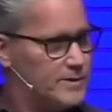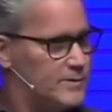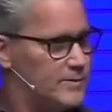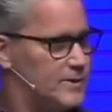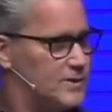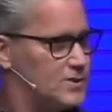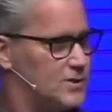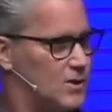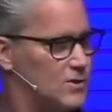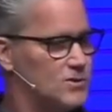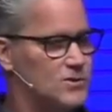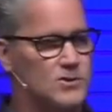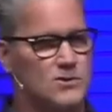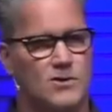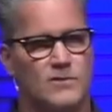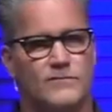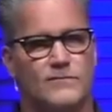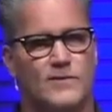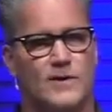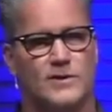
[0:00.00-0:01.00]
The result
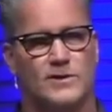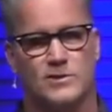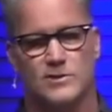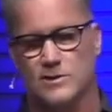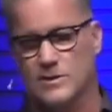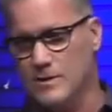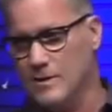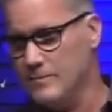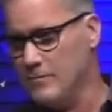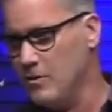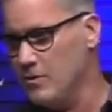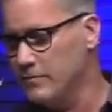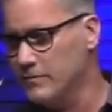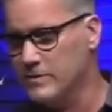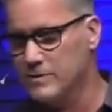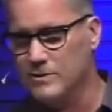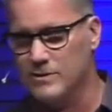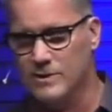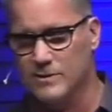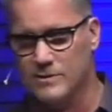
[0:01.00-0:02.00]
so far
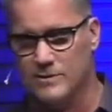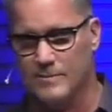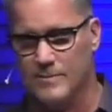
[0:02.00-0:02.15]
is